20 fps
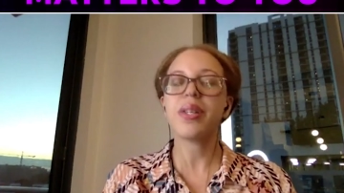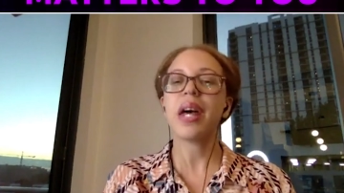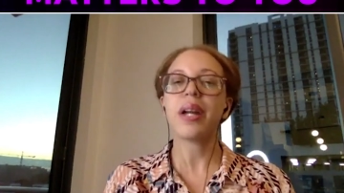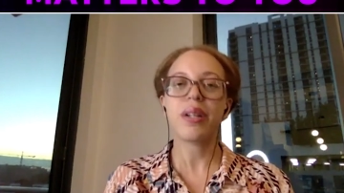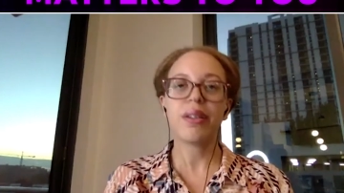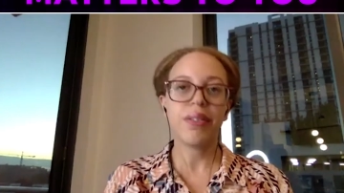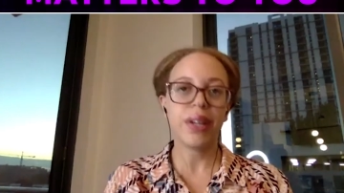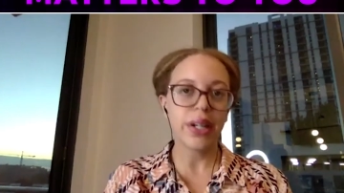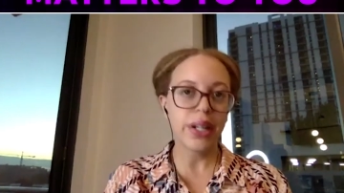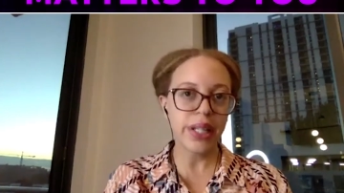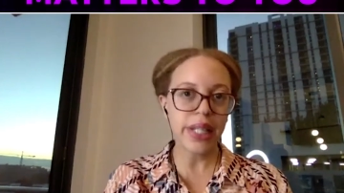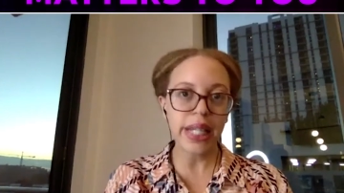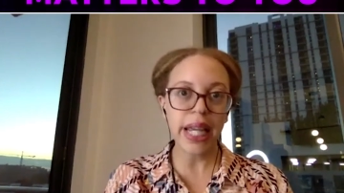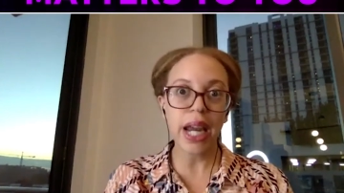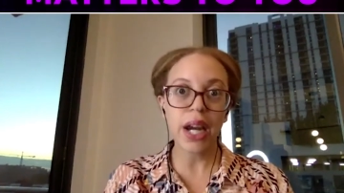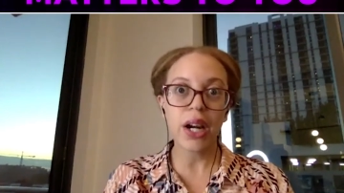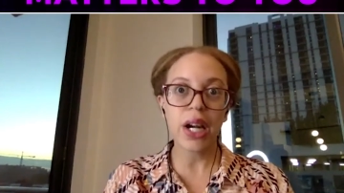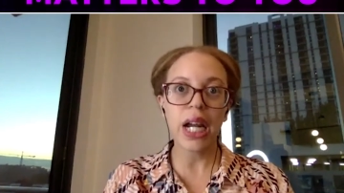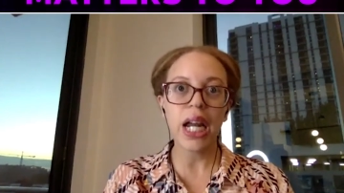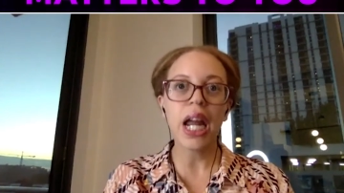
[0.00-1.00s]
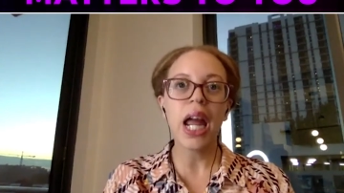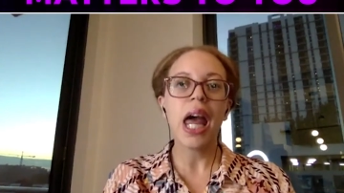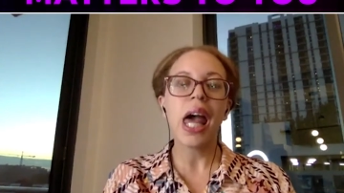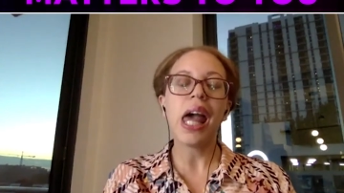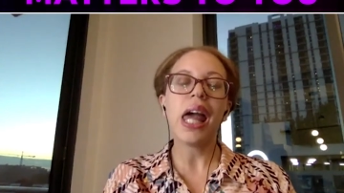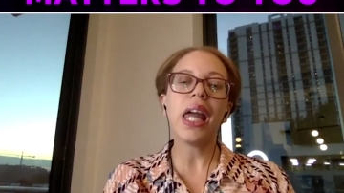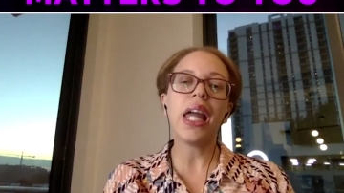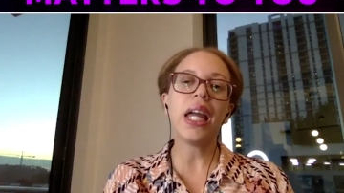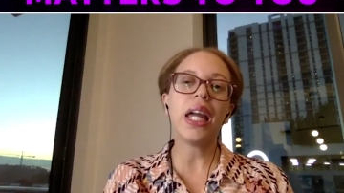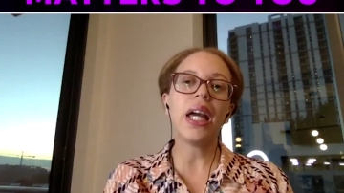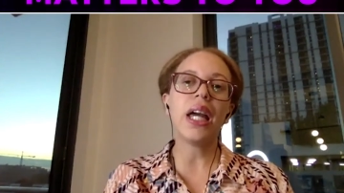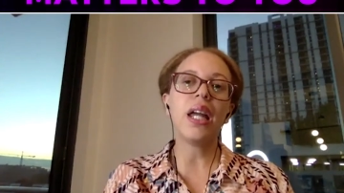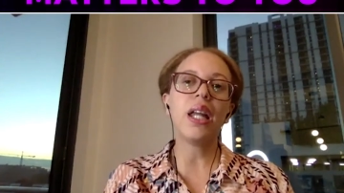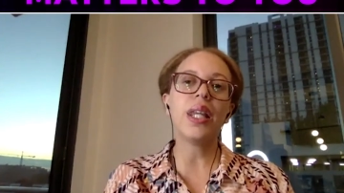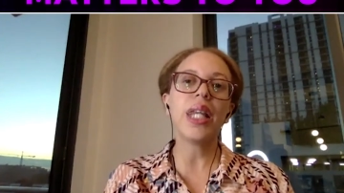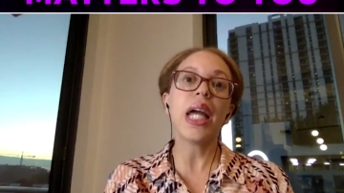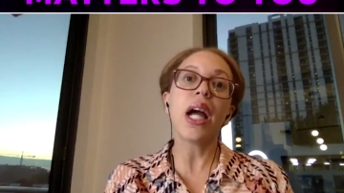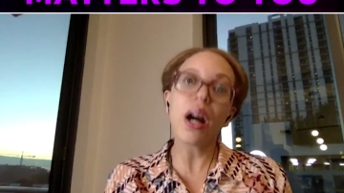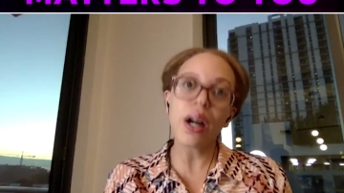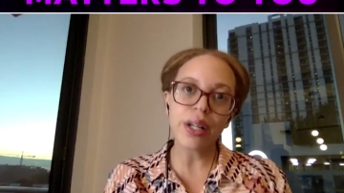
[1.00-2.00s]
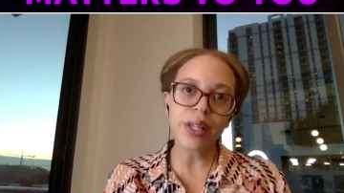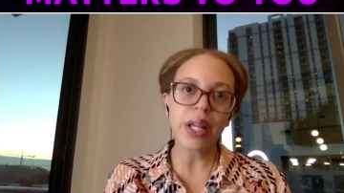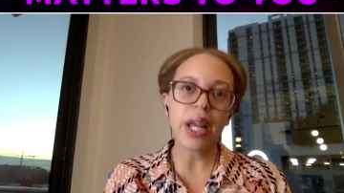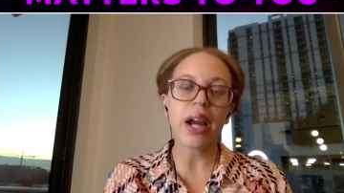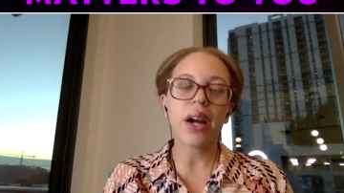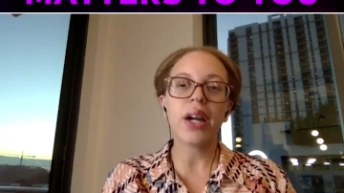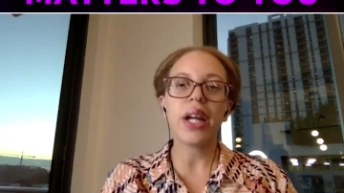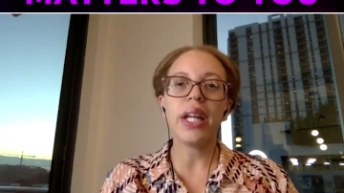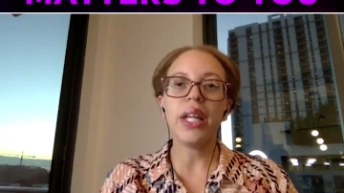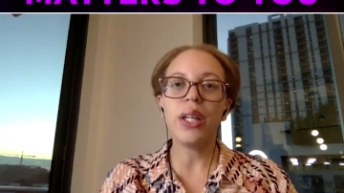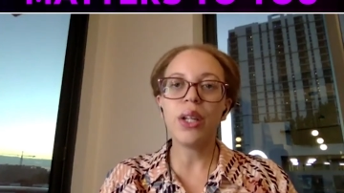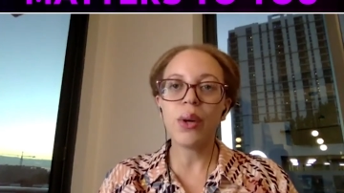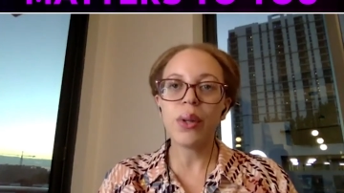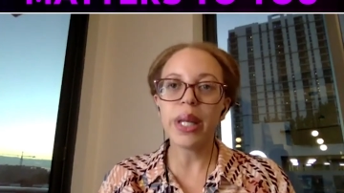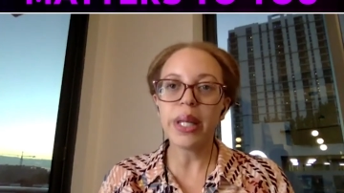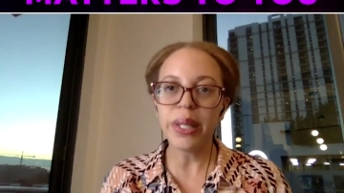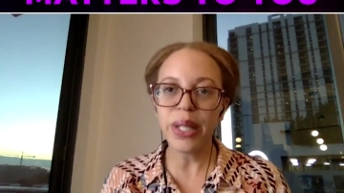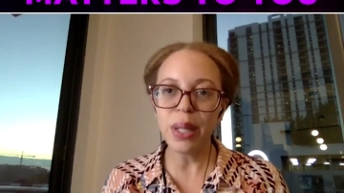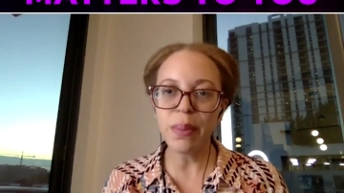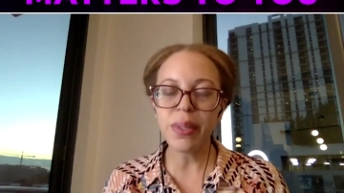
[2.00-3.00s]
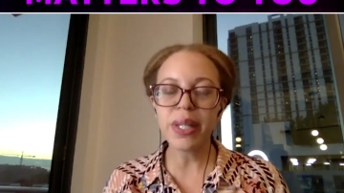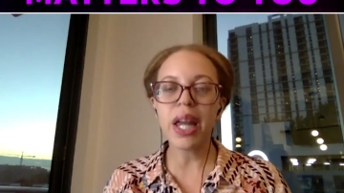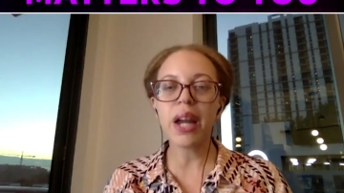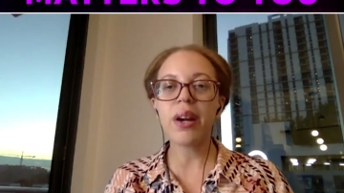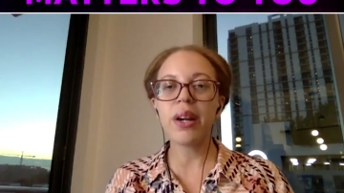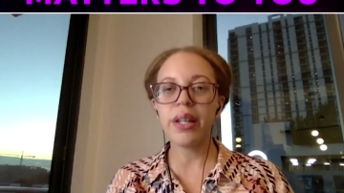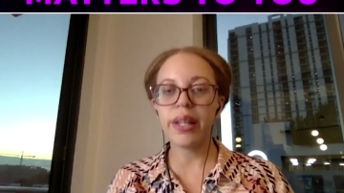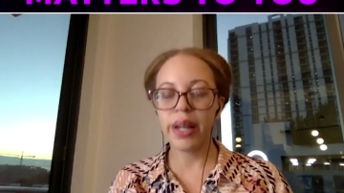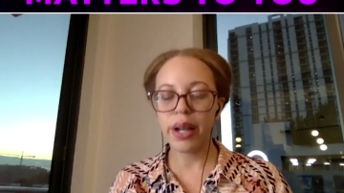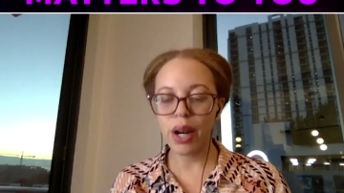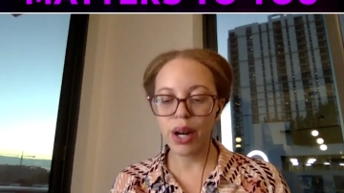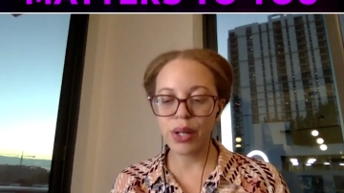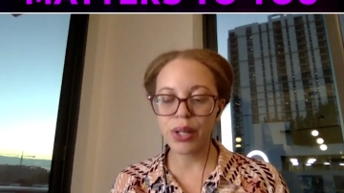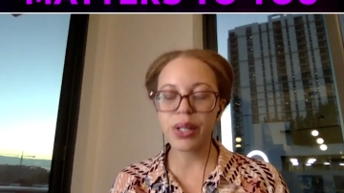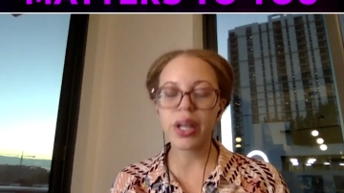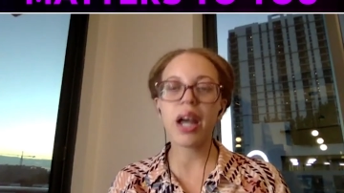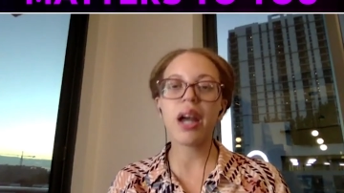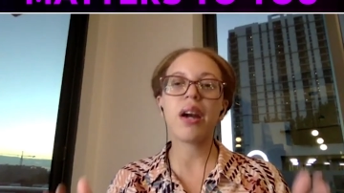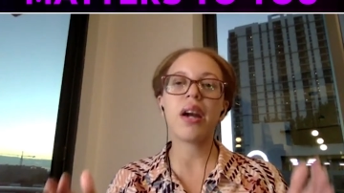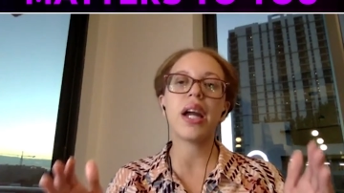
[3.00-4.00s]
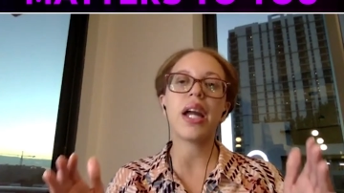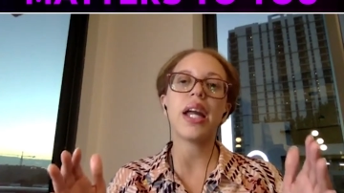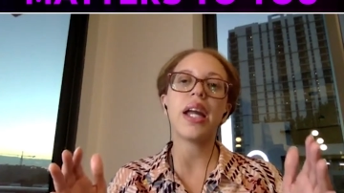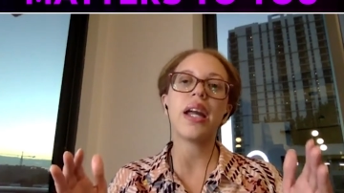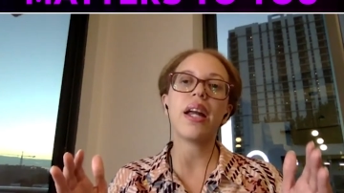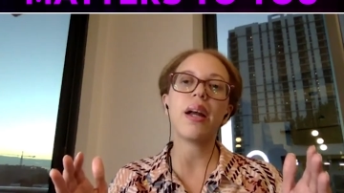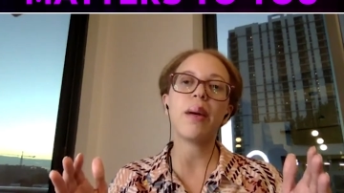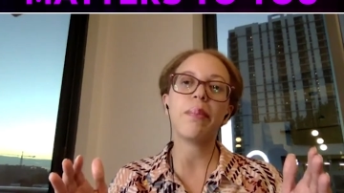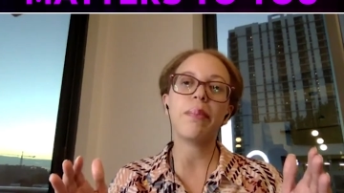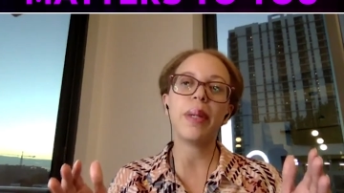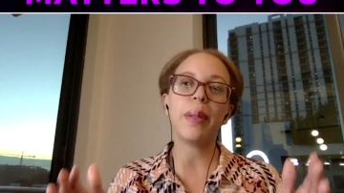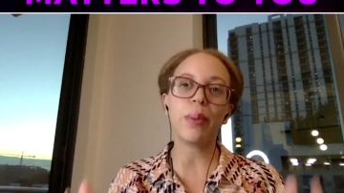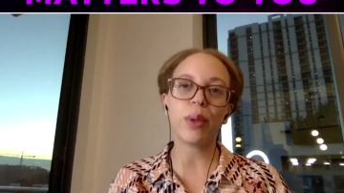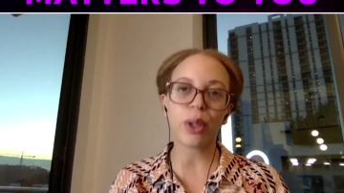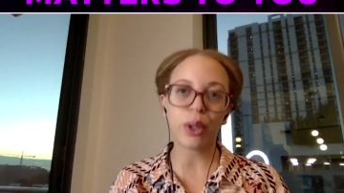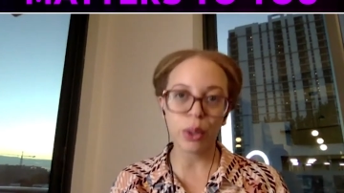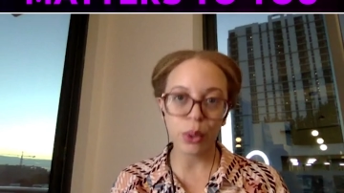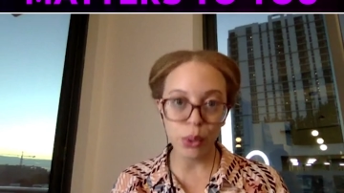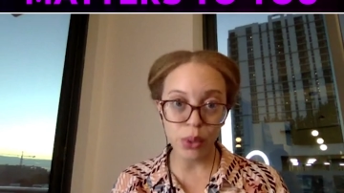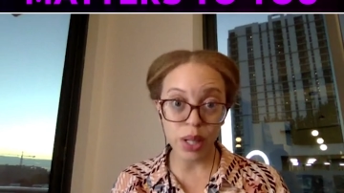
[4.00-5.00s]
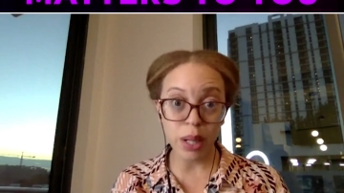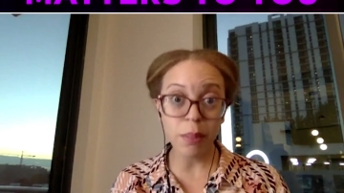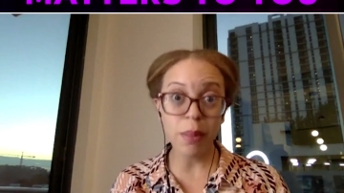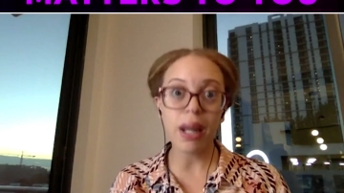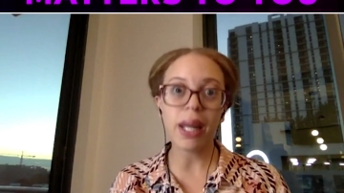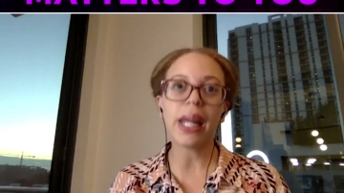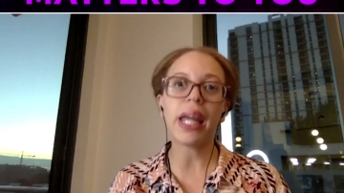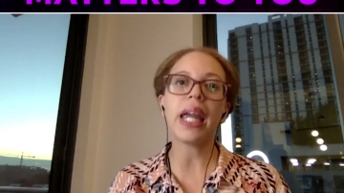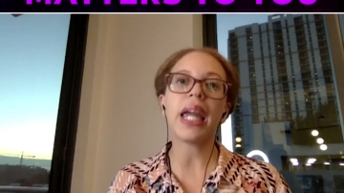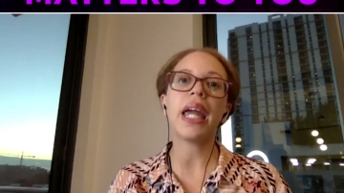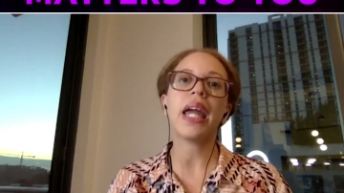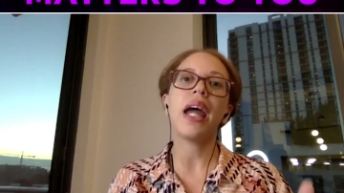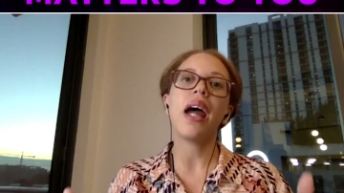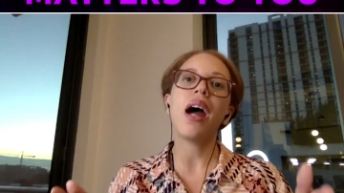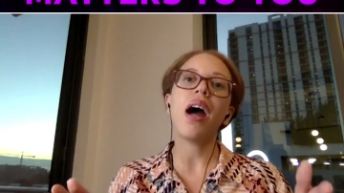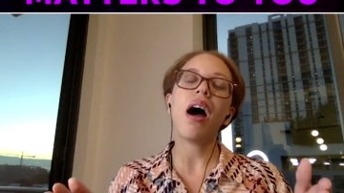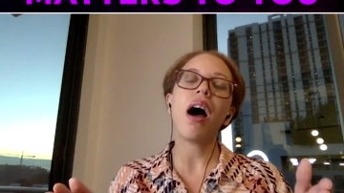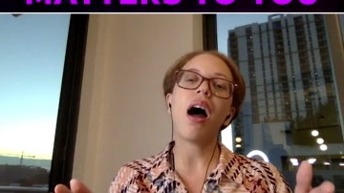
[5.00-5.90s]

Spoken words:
that are very scary, and they are scary. They seem scary. They are scary. People are losing money.